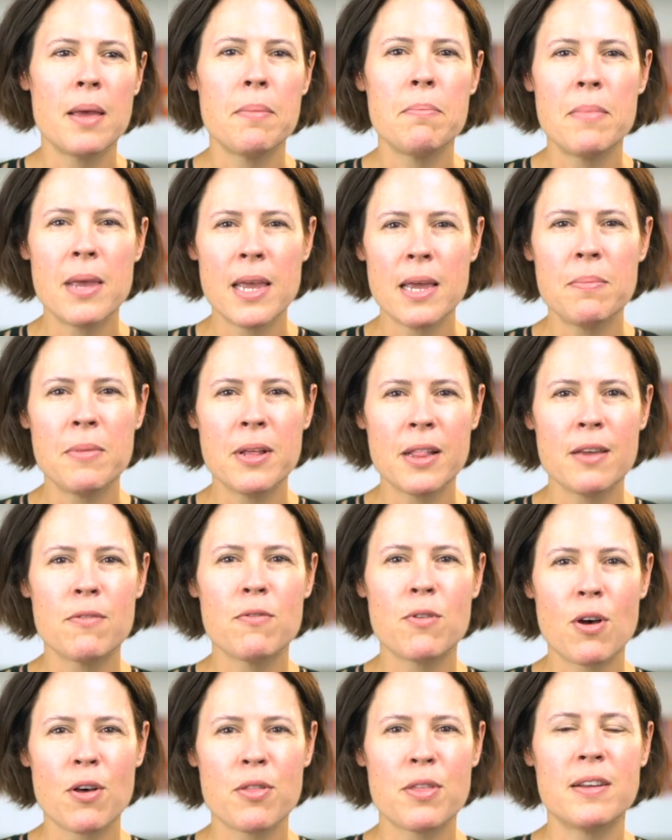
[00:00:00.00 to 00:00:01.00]
It made me
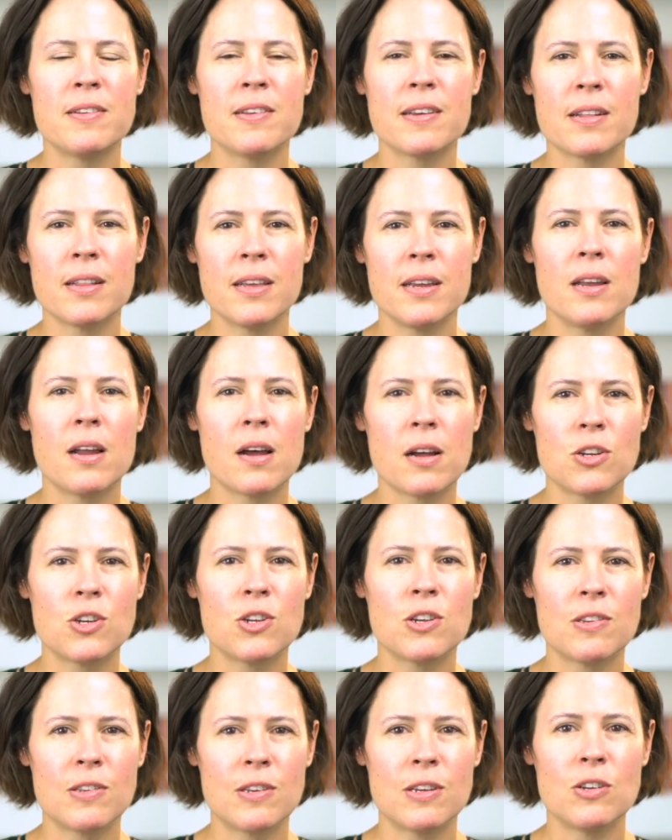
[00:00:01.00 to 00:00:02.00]
live authentically, not
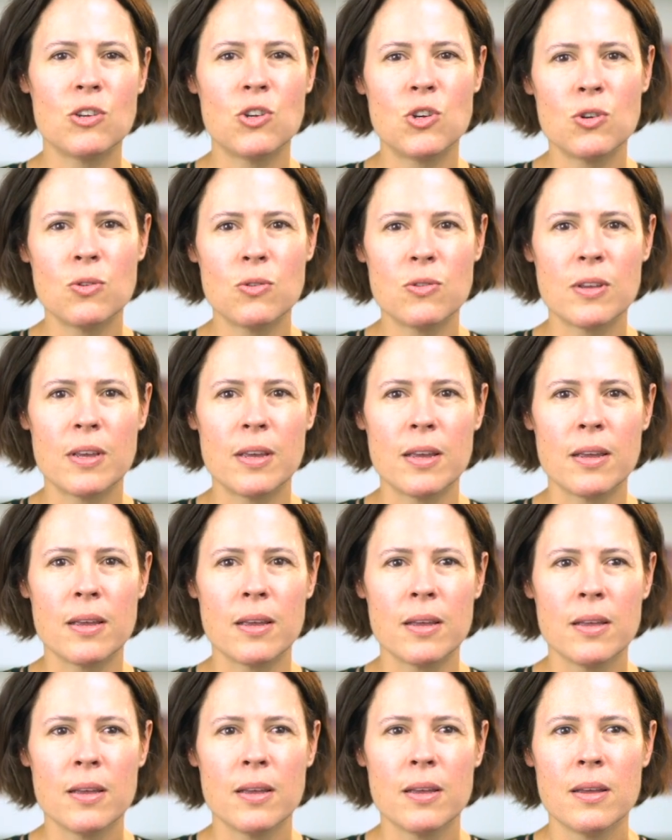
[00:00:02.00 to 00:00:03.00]
just in
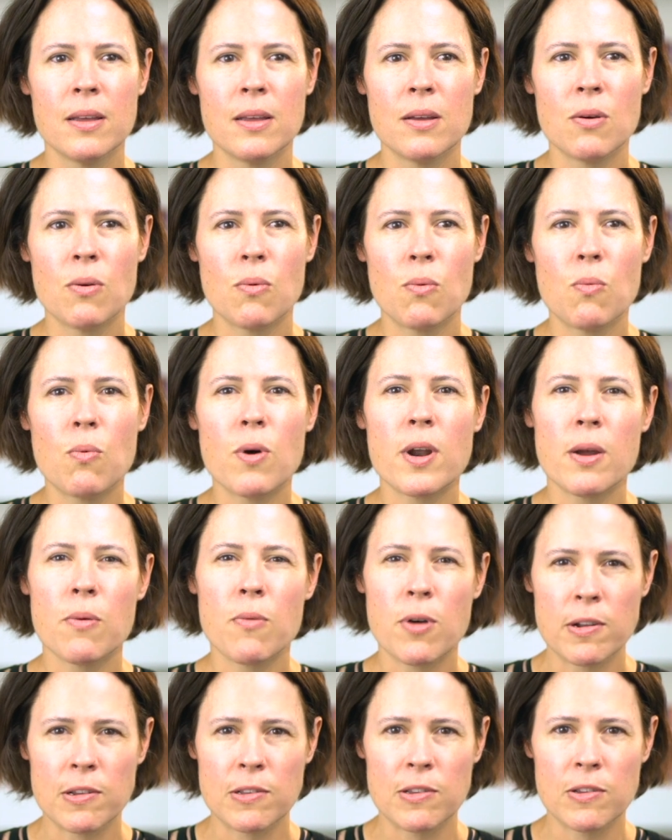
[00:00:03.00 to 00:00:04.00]
choosing what I
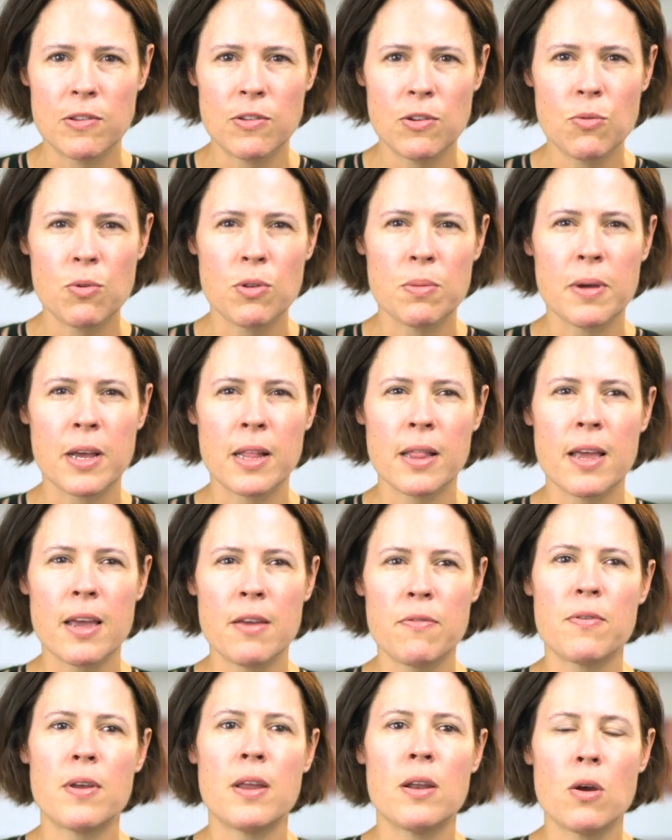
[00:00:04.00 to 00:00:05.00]
wanted to do with my
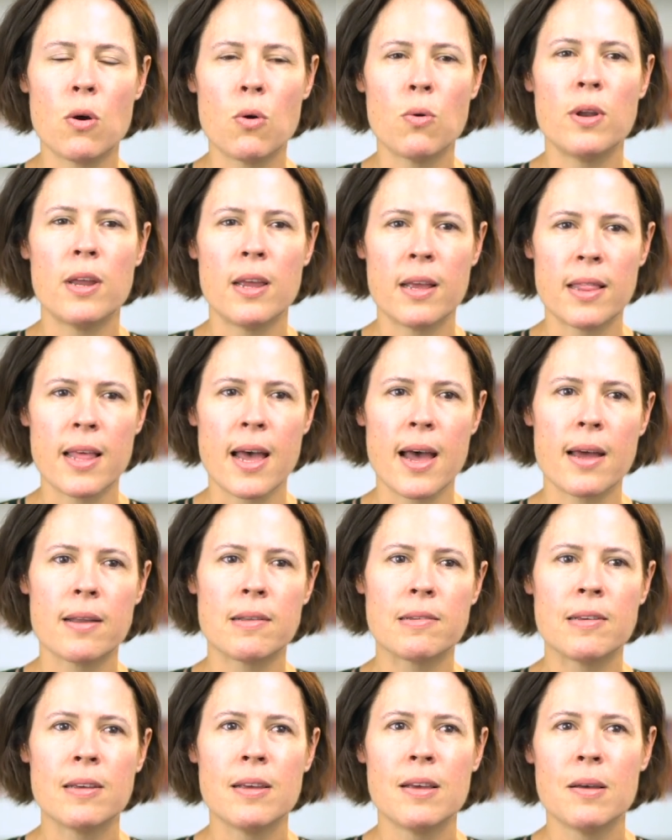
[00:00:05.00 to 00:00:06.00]
life and owning
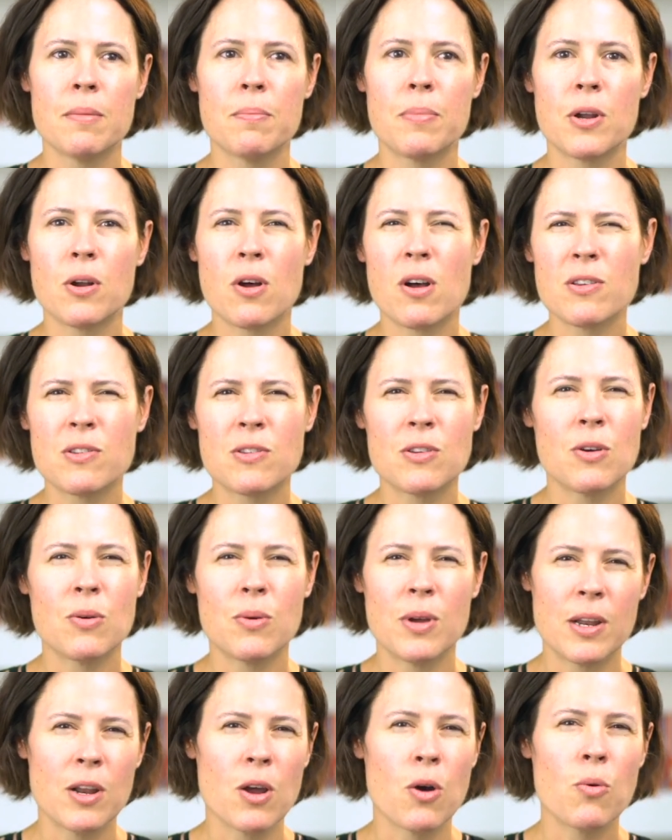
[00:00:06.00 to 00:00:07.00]
that, but
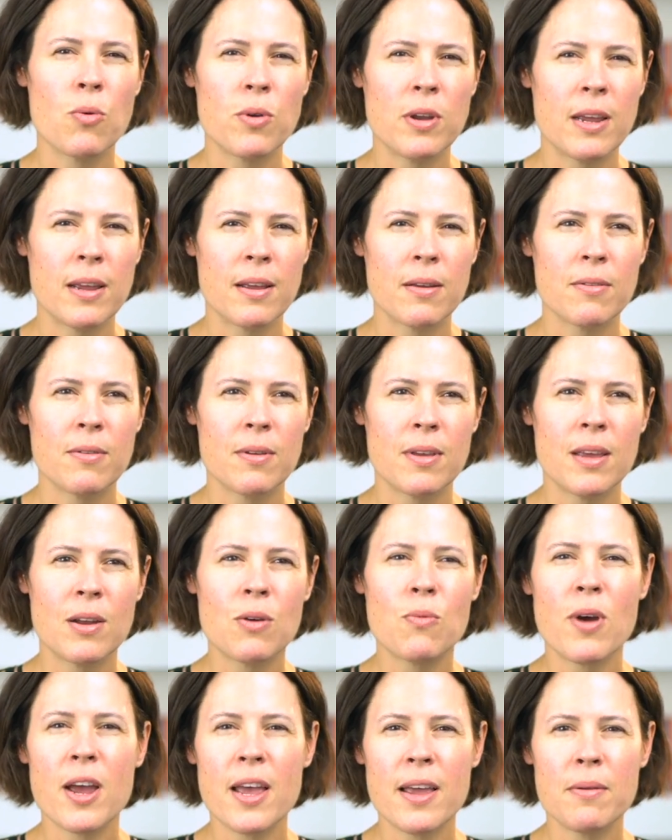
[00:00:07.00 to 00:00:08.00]
also in owning,
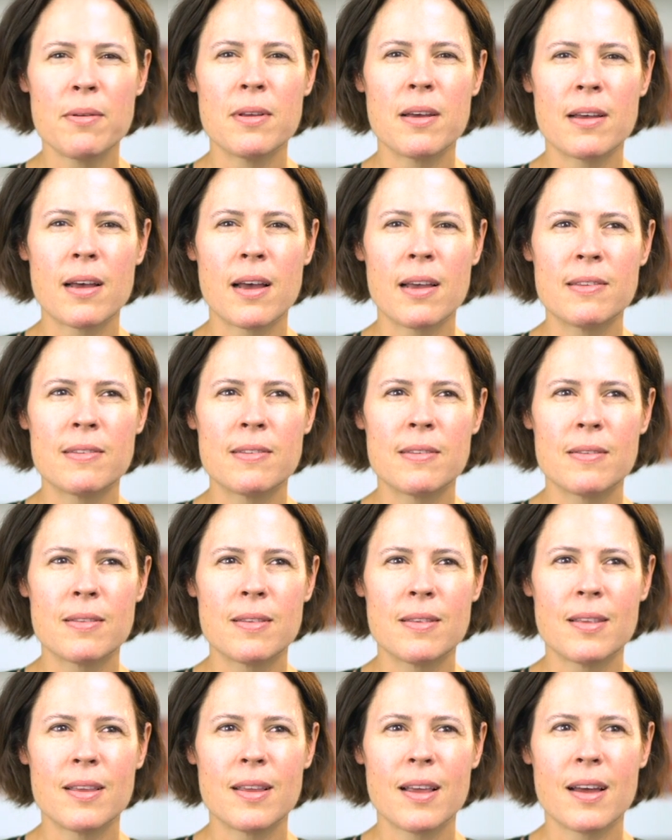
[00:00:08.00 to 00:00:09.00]
in a way, I
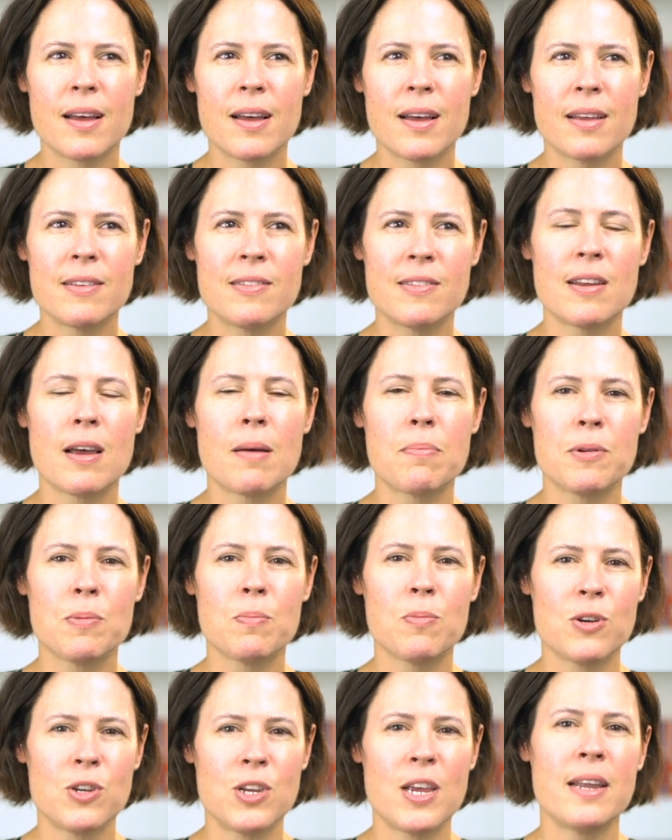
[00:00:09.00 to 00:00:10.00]

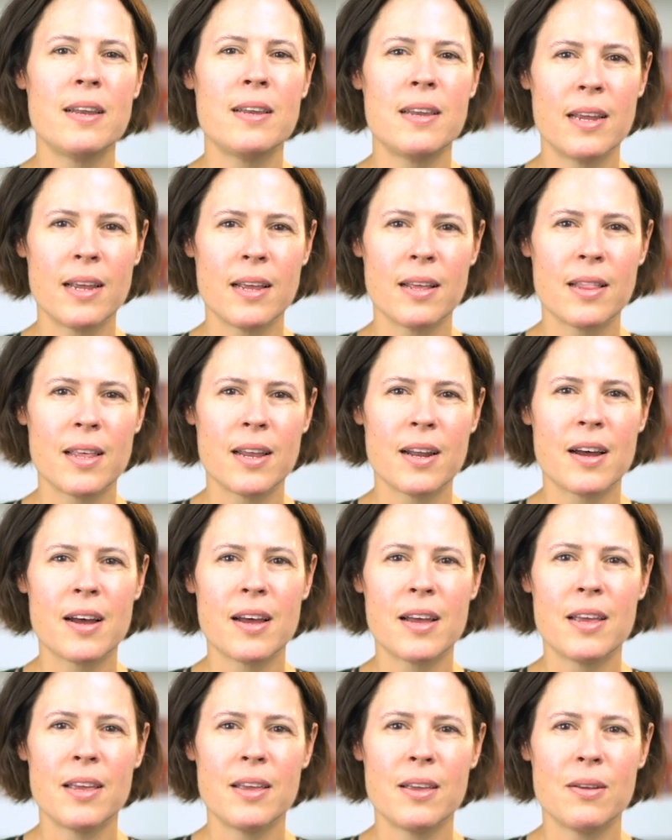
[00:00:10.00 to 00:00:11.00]
stopped pretending that
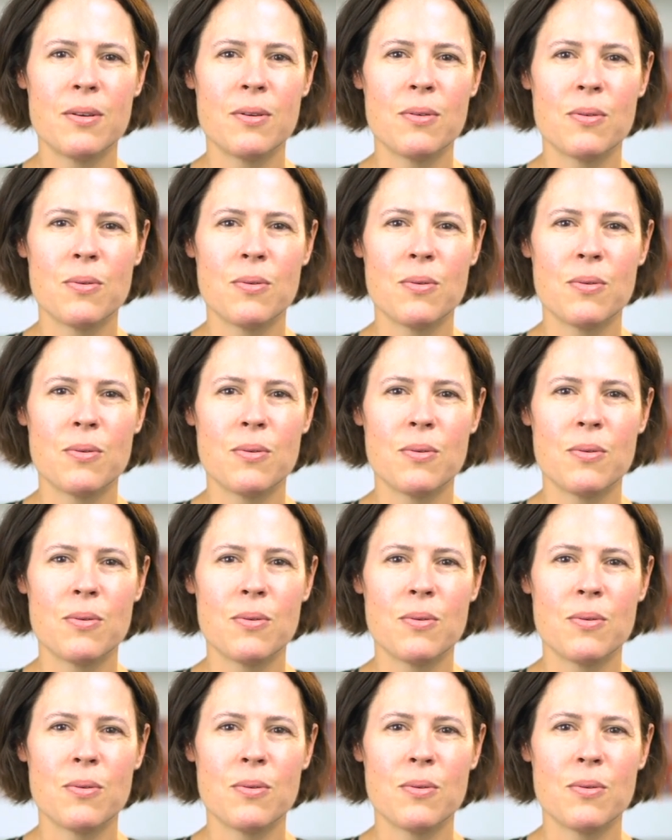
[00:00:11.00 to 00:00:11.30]
I